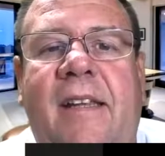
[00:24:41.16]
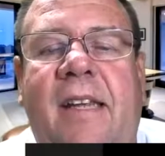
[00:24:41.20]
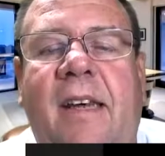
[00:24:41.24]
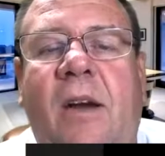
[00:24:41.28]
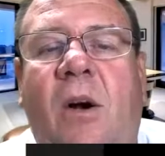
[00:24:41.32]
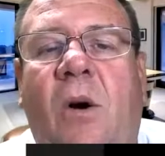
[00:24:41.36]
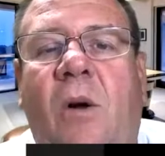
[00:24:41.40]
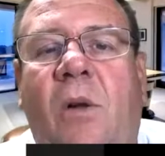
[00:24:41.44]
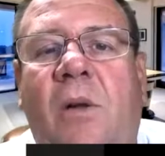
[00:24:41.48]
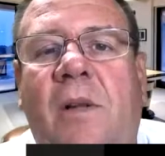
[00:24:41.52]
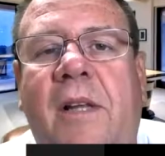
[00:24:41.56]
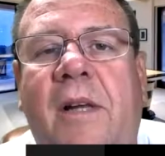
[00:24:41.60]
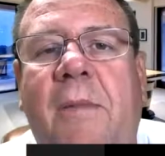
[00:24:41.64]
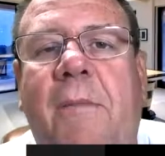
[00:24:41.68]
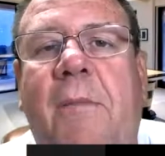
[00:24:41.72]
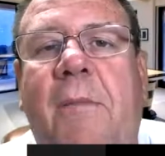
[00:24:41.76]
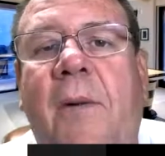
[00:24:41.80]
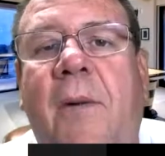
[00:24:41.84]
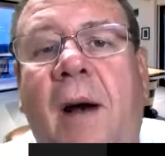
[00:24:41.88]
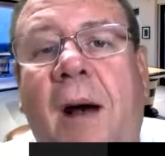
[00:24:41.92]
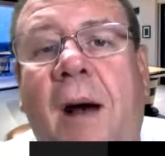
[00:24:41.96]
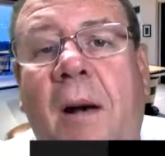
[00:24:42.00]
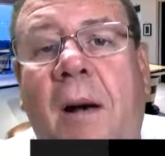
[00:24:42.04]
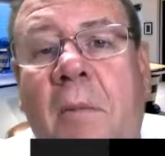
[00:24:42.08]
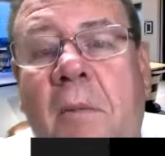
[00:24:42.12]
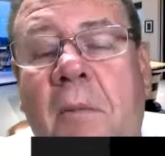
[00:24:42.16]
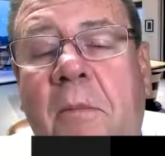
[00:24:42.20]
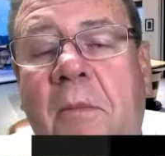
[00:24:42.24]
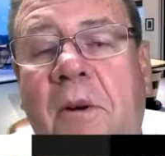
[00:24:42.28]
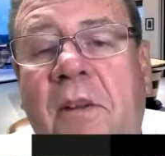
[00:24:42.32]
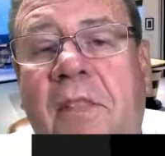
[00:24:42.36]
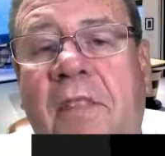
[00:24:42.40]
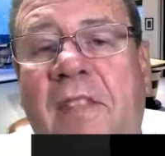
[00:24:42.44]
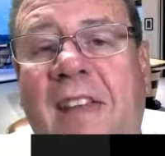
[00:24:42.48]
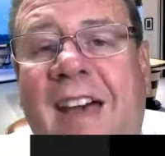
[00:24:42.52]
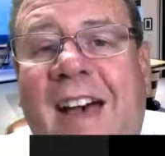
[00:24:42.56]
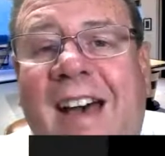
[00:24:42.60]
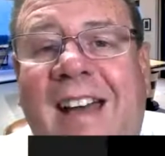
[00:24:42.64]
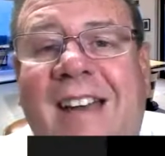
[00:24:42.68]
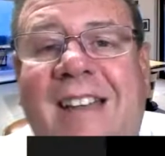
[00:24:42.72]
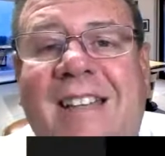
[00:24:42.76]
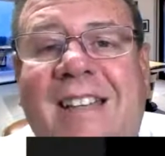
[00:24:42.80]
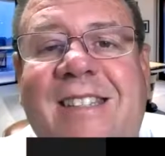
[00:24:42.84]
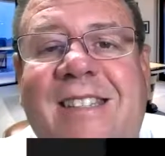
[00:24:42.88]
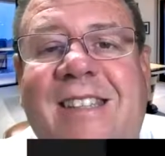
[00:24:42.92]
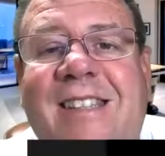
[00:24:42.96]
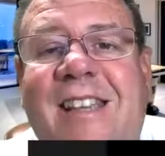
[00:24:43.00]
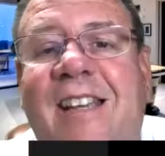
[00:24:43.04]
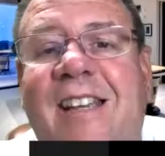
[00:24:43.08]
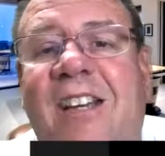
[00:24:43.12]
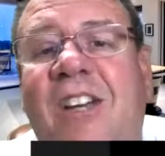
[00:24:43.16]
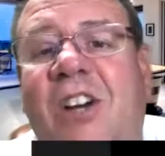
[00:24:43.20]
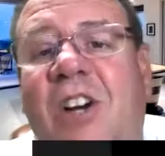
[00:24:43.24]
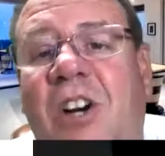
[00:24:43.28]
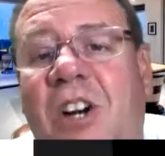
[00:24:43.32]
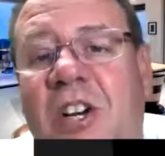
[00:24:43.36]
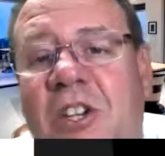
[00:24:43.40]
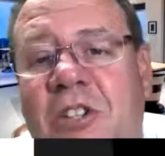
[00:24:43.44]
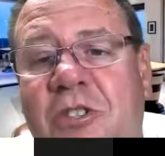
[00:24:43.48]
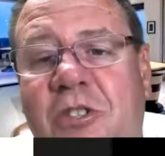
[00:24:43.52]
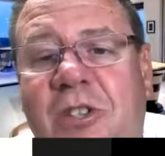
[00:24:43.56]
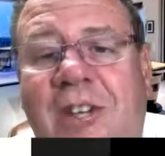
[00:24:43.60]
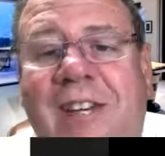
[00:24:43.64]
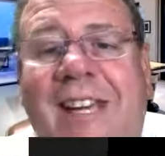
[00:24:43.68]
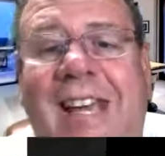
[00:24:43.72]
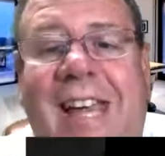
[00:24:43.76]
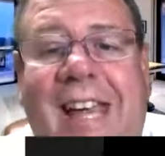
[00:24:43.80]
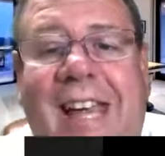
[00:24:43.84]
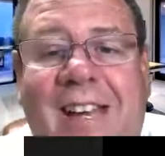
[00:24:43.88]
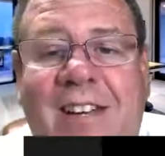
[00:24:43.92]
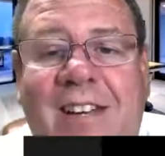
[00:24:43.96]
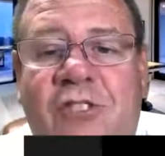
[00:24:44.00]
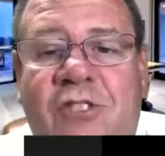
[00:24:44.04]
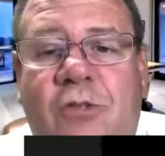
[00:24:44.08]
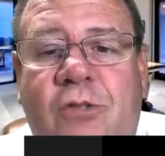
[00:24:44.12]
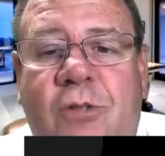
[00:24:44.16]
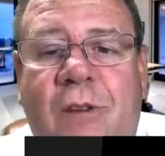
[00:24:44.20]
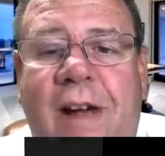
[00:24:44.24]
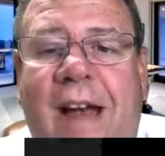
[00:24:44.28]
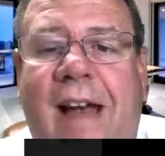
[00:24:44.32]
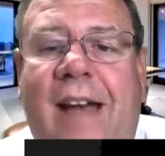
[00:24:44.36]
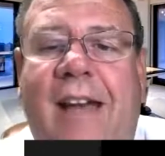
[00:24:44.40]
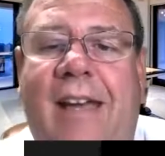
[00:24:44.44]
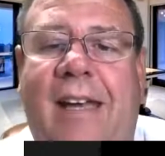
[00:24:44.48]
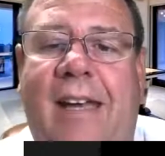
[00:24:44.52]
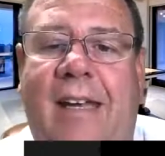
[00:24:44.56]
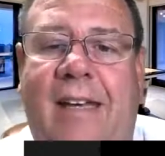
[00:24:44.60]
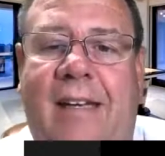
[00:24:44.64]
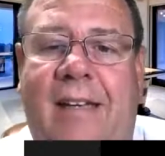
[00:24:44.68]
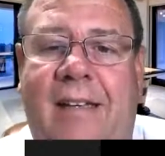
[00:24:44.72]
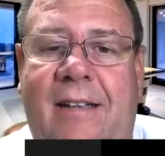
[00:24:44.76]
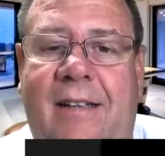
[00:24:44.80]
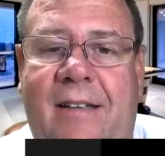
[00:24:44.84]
The only problem with that is then Kartra can't track it.